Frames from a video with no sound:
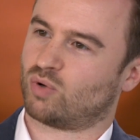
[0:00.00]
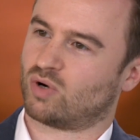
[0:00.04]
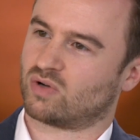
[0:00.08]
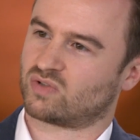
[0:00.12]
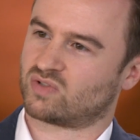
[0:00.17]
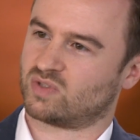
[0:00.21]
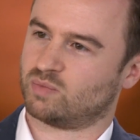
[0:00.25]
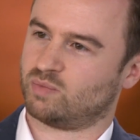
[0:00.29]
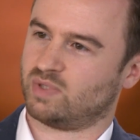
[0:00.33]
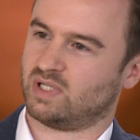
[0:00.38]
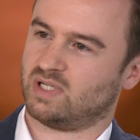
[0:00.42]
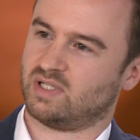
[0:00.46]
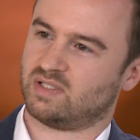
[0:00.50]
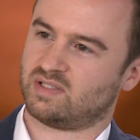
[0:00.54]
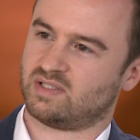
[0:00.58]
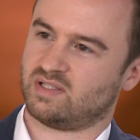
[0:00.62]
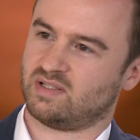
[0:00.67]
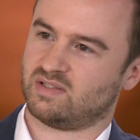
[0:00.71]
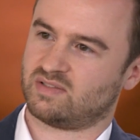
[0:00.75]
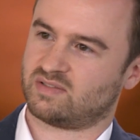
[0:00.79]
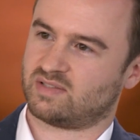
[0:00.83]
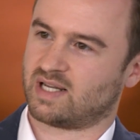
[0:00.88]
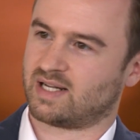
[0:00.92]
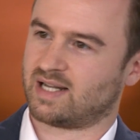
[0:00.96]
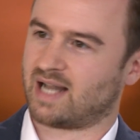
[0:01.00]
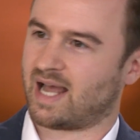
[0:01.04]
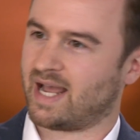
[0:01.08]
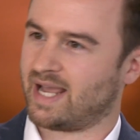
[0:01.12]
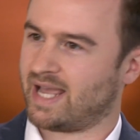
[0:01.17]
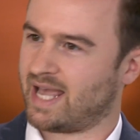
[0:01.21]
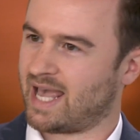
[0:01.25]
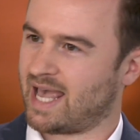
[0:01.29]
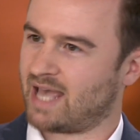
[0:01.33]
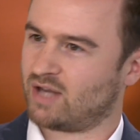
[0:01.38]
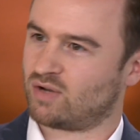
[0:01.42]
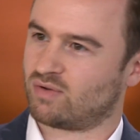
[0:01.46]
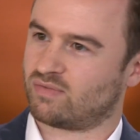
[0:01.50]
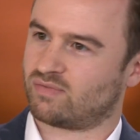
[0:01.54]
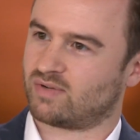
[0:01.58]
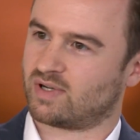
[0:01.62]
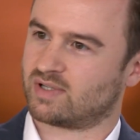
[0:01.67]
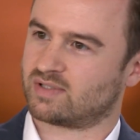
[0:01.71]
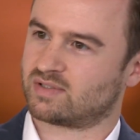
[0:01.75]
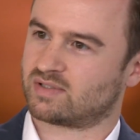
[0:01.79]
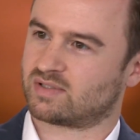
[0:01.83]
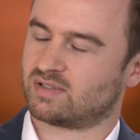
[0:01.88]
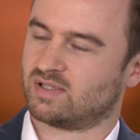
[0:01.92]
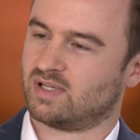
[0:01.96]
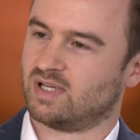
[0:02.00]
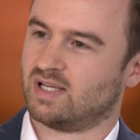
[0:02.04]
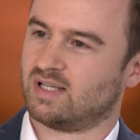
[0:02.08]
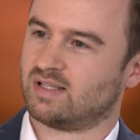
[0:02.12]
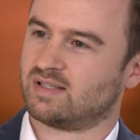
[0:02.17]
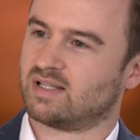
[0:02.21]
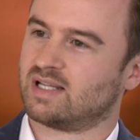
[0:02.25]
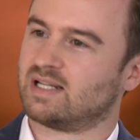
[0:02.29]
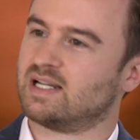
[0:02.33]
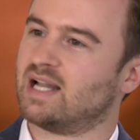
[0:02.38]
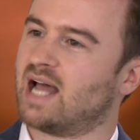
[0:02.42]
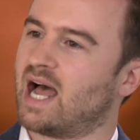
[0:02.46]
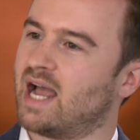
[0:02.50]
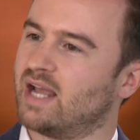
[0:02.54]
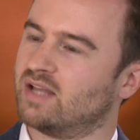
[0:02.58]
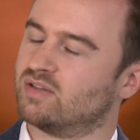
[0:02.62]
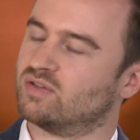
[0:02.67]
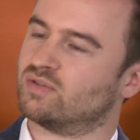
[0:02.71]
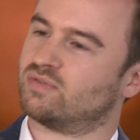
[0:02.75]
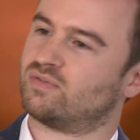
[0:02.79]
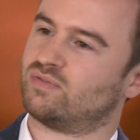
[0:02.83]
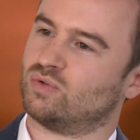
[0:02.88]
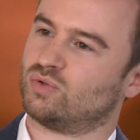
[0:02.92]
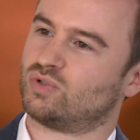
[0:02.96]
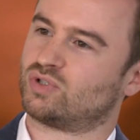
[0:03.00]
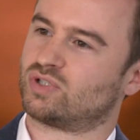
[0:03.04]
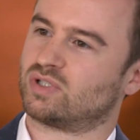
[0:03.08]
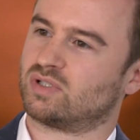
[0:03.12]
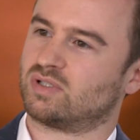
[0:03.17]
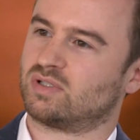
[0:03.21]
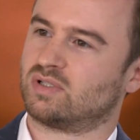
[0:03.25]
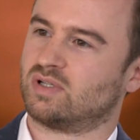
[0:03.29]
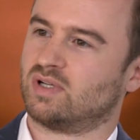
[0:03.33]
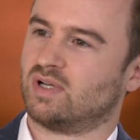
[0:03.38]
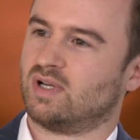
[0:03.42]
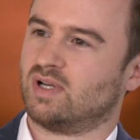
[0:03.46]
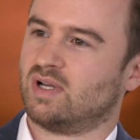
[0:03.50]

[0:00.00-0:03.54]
possibilities that lie ahead of us, that lie in the future.